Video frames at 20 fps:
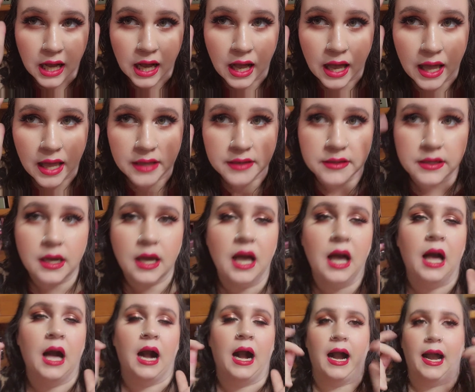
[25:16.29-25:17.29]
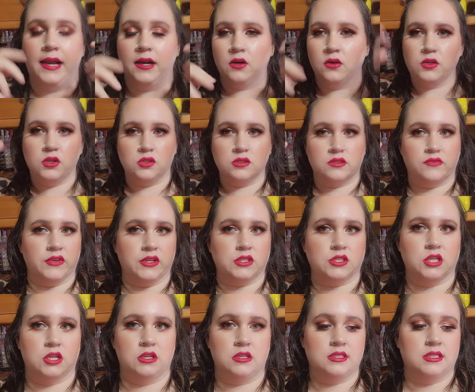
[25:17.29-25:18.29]
And I don't use
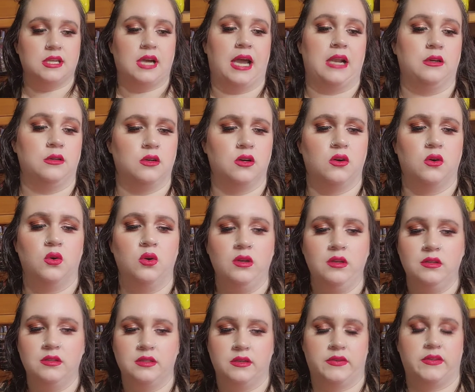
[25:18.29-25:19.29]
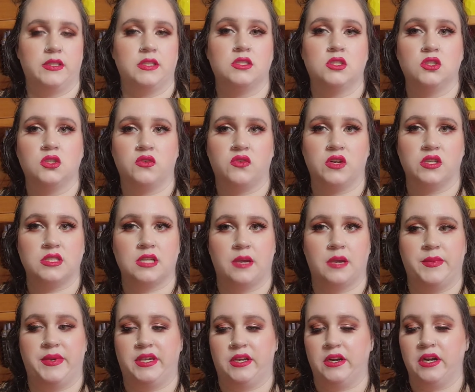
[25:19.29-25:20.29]
filters. I don't know if this is your first
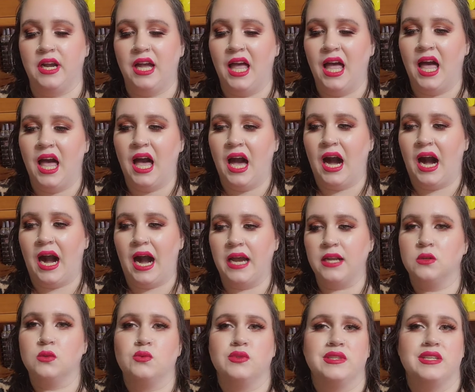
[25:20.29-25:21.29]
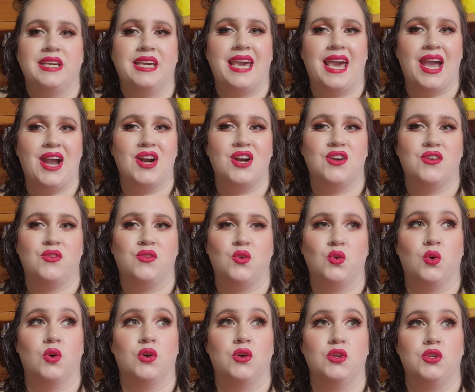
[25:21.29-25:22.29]
time here. I don't really care
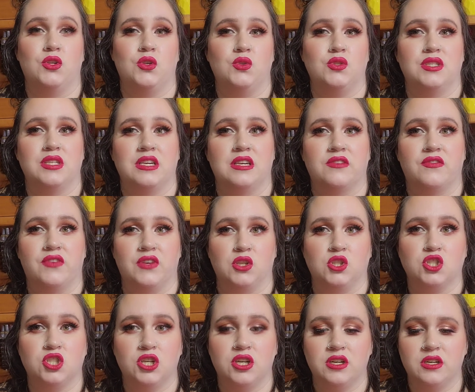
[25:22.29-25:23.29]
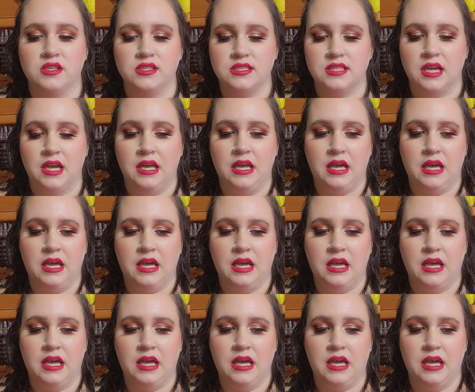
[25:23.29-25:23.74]
for using filters.